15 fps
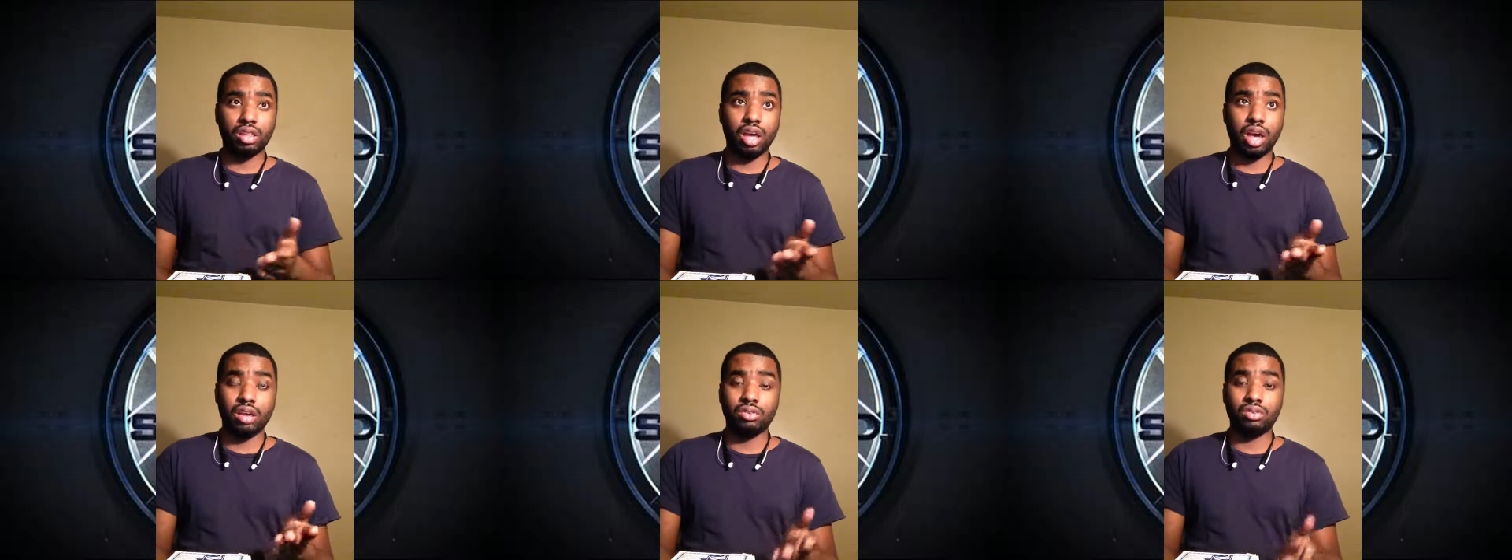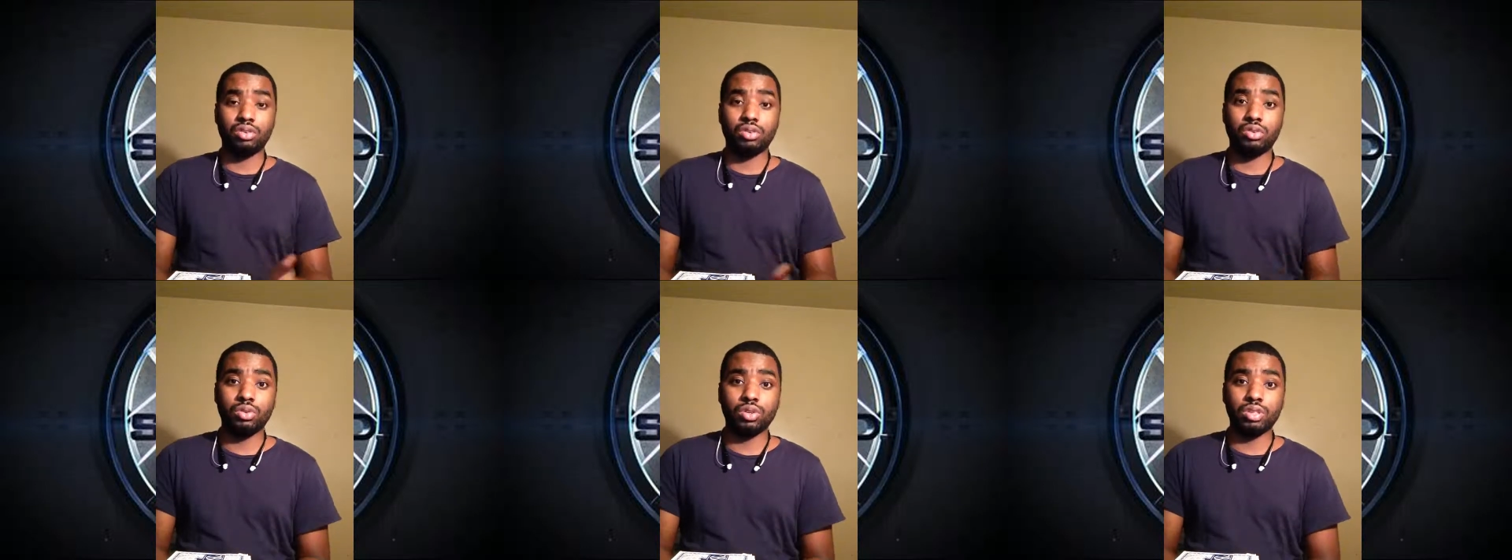I don't
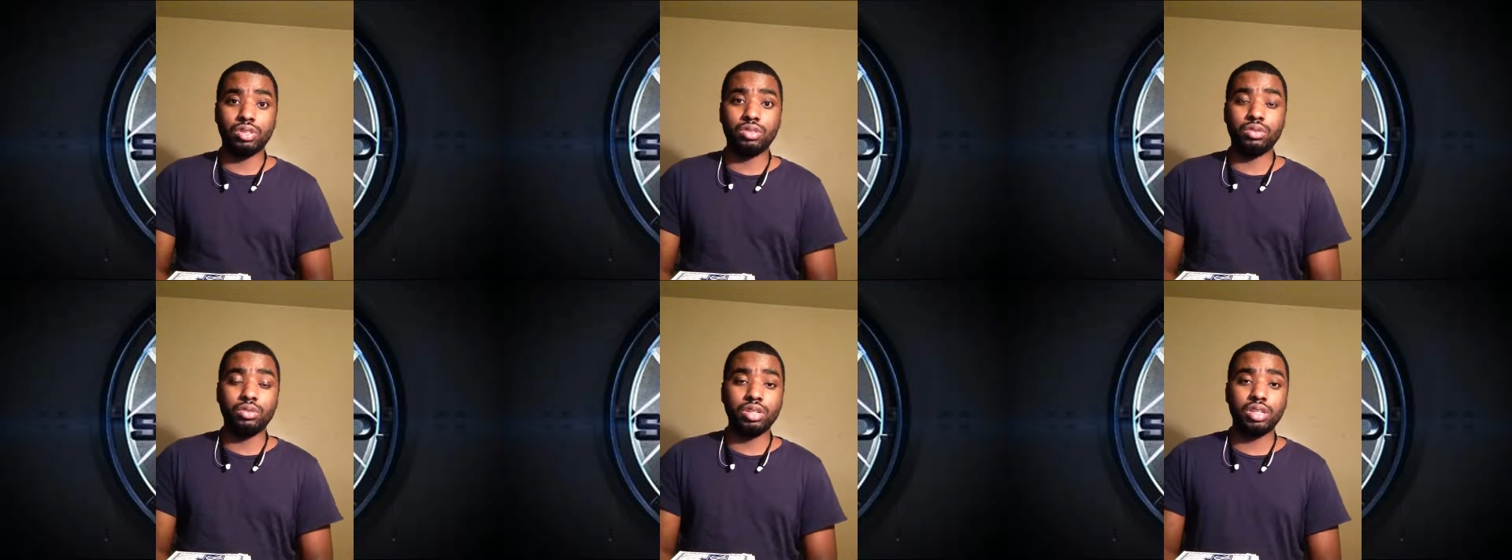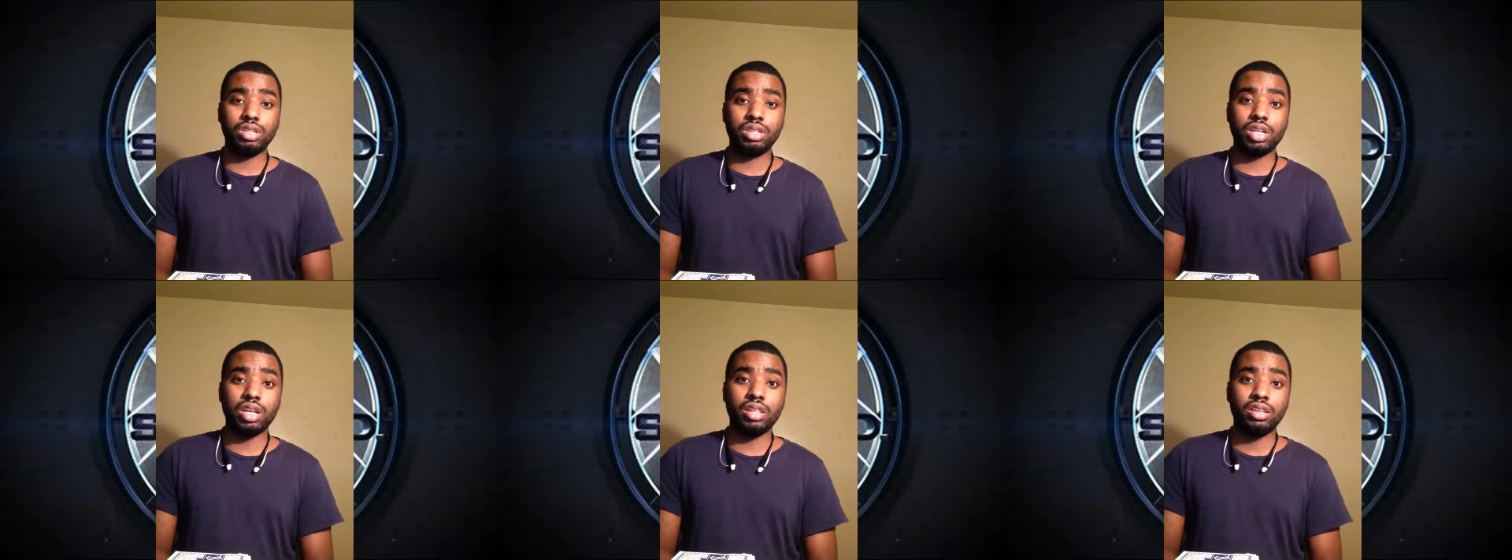know who this dude
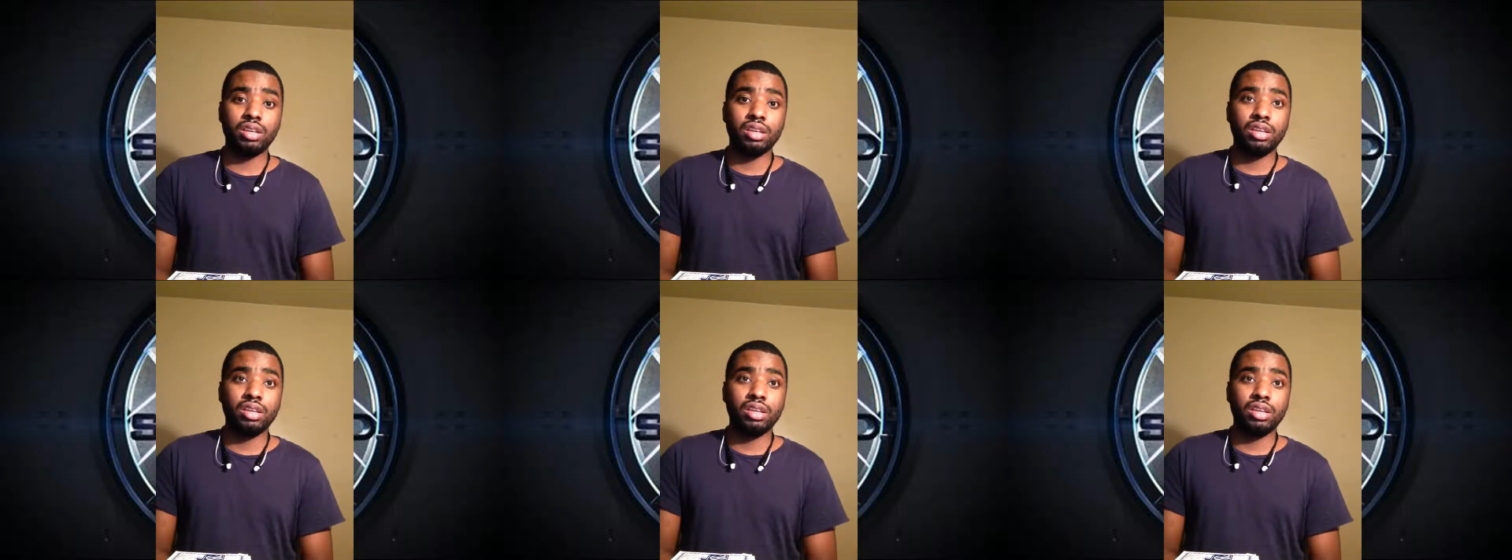is yet,